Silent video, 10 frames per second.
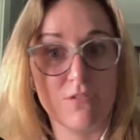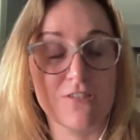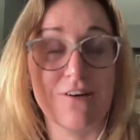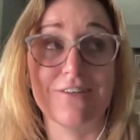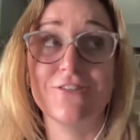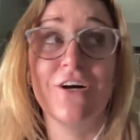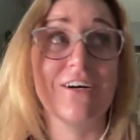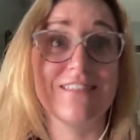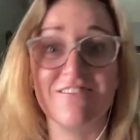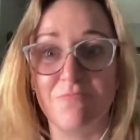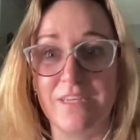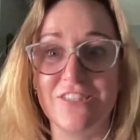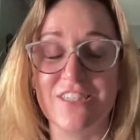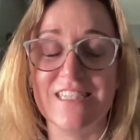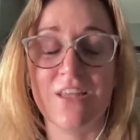We saw tons of
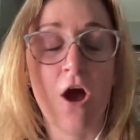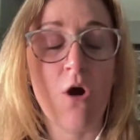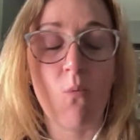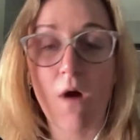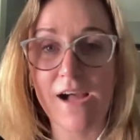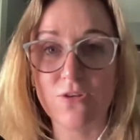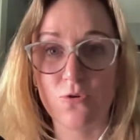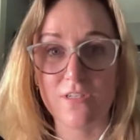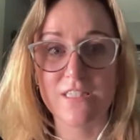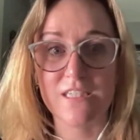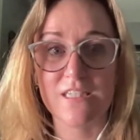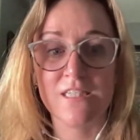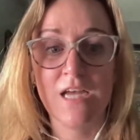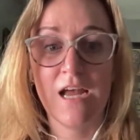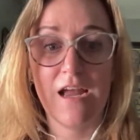beaches, wild
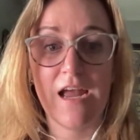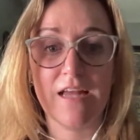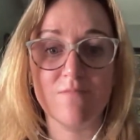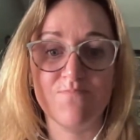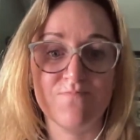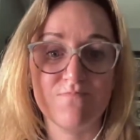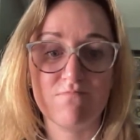horses, and